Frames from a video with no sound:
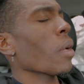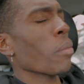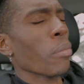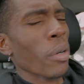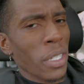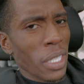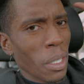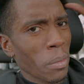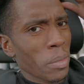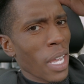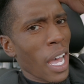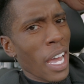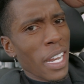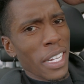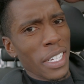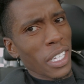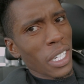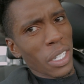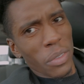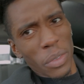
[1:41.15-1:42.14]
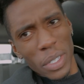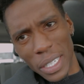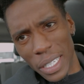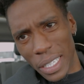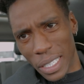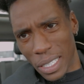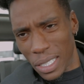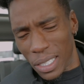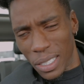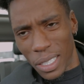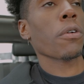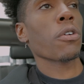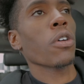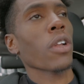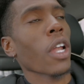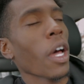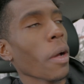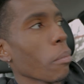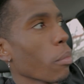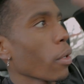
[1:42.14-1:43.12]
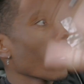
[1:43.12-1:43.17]
Plus, I'm tired of dealing with this. I'm cool
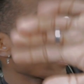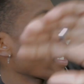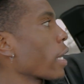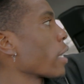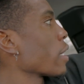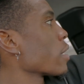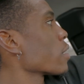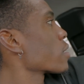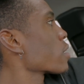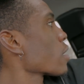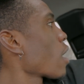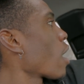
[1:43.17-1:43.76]
off braids.